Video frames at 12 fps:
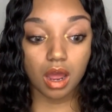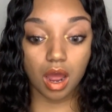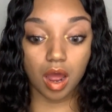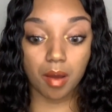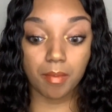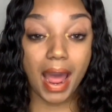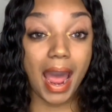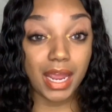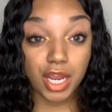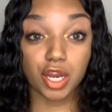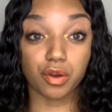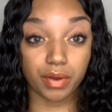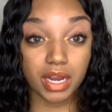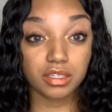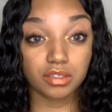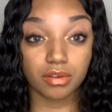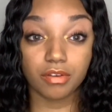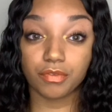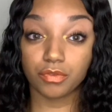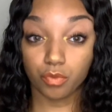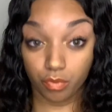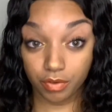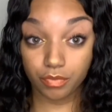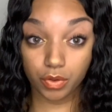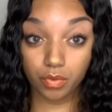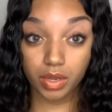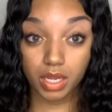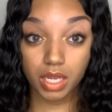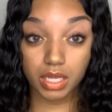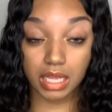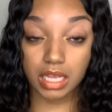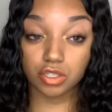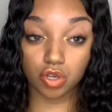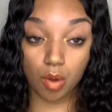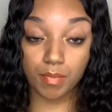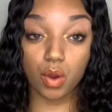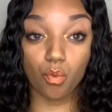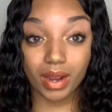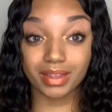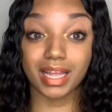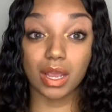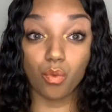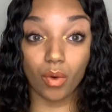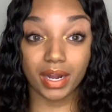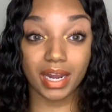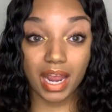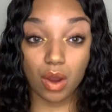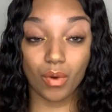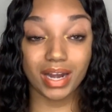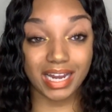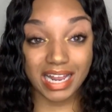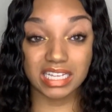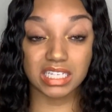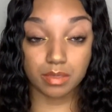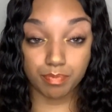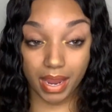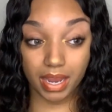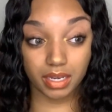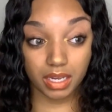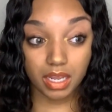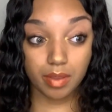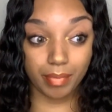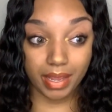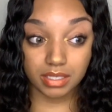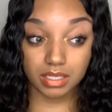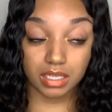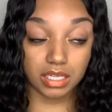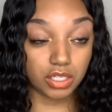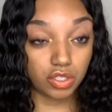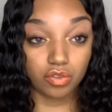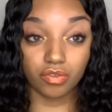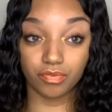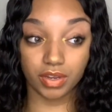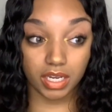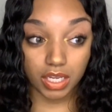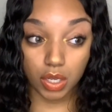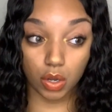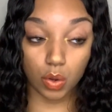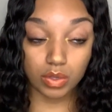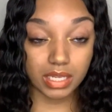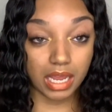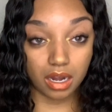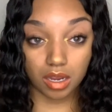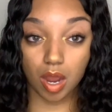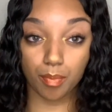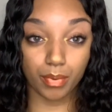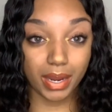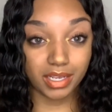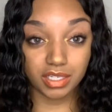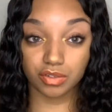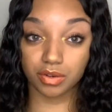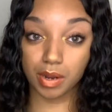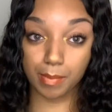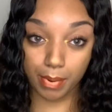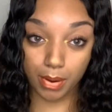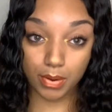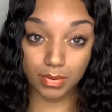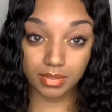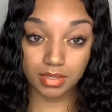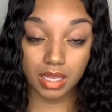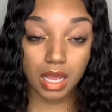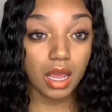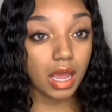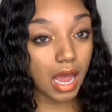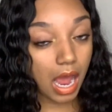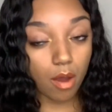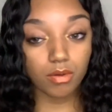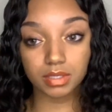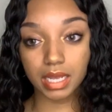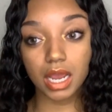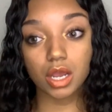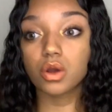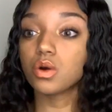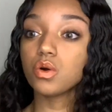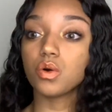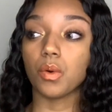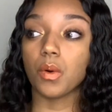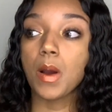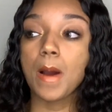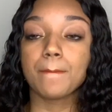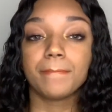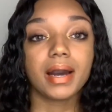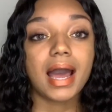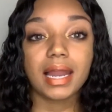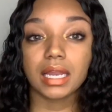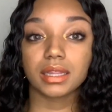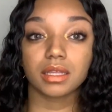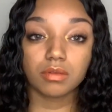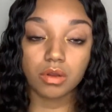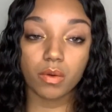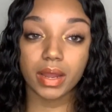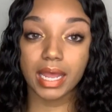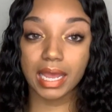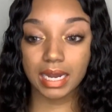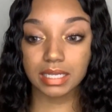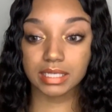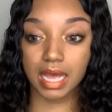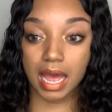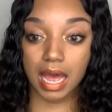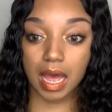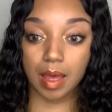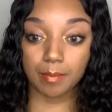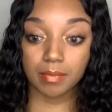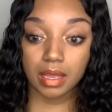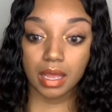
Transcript: Um, I agreed to review it. They told me what they wanted and what they expected, basically two videos and a couple Instagram posts. I was like, cool, but I let them know ahead of time.